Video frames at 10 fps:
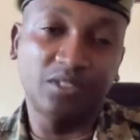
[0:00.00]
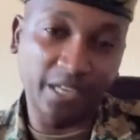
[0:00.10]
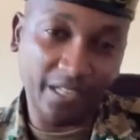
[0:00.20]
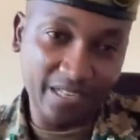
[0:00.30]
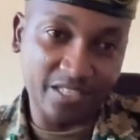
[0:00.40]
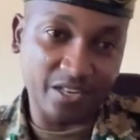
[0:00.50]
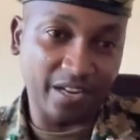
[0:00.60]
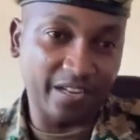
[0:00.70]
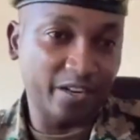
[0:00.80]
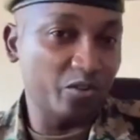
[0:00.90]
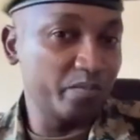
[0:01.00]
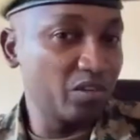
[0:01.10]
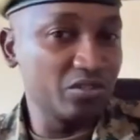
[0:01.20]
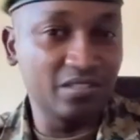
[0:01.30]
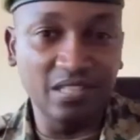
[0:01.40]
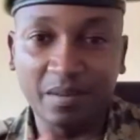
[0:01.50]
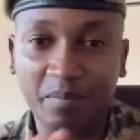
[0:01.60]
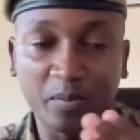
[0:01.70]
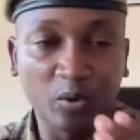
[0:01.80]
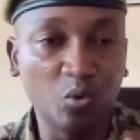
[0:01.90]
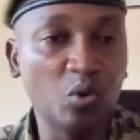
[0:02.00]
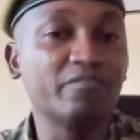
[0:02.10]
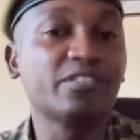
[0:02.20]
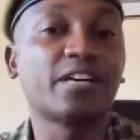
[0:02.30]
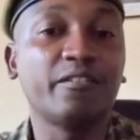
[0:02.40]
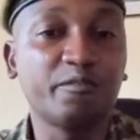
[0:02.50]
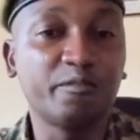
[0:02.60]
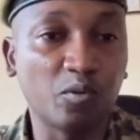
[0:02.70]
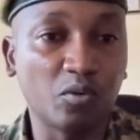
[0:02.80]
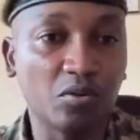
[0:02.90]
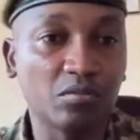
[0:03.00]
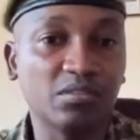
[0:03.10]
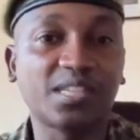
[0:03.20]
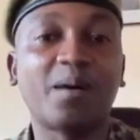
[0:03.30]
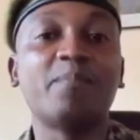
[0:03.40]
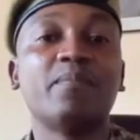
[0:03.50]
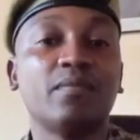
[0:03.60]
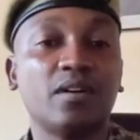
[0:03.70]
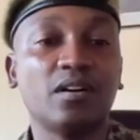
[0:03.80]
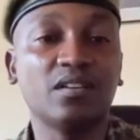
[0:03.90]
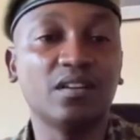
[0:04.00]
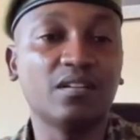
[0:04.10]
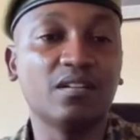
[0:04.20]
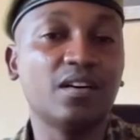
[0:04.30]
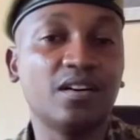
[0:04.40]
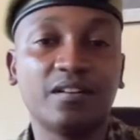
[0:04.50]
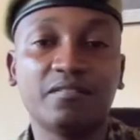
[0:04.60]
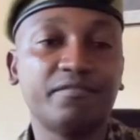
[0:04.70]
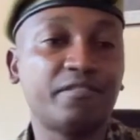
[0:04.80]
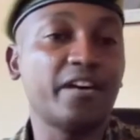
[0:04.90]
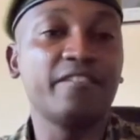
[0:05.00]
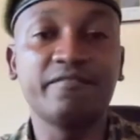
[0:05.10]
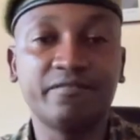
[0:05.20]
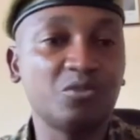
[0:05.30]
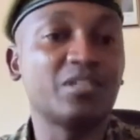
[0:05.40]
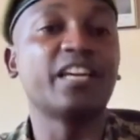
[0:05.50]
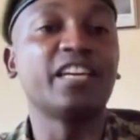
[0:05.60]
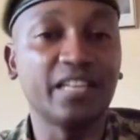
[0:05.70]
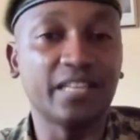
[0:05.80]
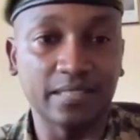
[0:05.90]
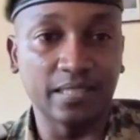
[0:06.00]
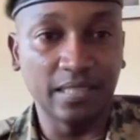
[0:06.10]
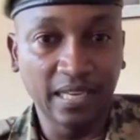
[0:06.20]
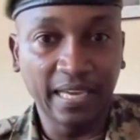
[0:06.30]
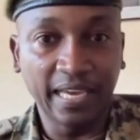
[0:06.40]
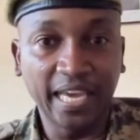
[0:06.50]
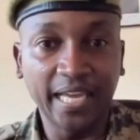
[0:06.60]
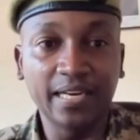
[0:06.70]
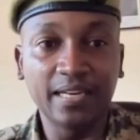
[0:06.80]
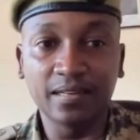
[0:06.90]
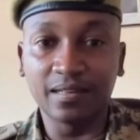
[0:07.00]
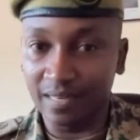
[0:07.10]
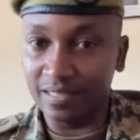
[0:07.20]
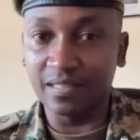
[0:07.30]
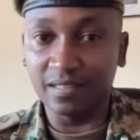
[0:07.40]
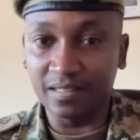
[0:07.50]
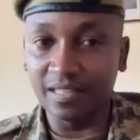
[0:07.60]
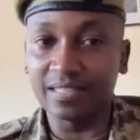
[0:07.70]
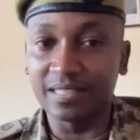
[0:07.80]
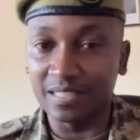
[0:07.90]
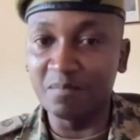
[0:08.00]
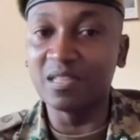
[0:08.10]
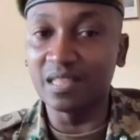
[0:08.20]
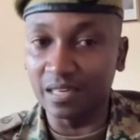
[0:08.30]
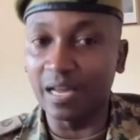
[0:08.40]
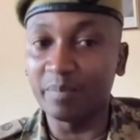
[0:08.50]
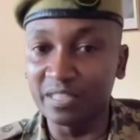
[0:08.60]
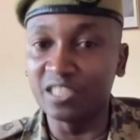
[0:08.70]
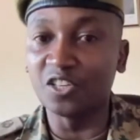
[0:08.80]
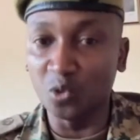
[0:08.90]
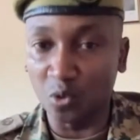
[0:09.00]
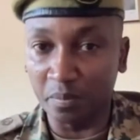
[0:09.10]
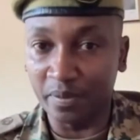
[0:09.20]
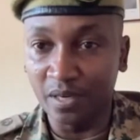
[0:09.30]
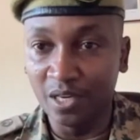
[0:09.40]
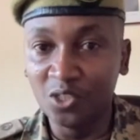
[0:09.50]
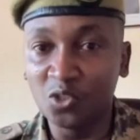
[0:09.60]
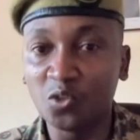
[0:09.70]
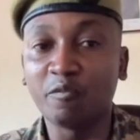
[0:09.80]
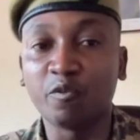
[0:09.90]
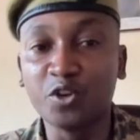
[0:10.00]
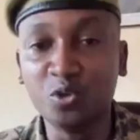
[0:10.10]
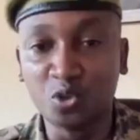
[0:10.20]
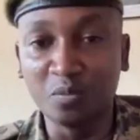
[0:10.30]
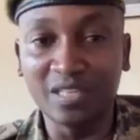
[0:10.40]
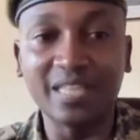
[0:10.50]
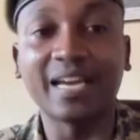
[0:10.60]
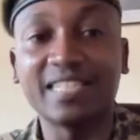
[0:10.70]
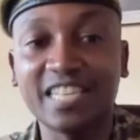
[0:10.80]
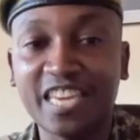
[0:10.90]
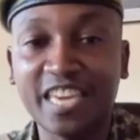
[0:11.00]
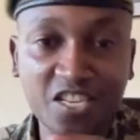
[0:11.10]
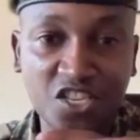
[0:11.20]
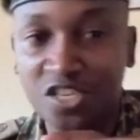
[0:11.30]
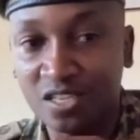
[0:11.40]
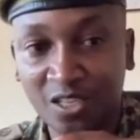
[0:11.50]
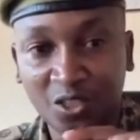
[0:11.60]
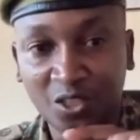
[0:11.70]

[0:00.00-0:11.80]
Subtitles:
check their track record, because these are people who have served for some 5 to 10 years, and that's the same thing that happens in Europe. So for you to meet the cutting edge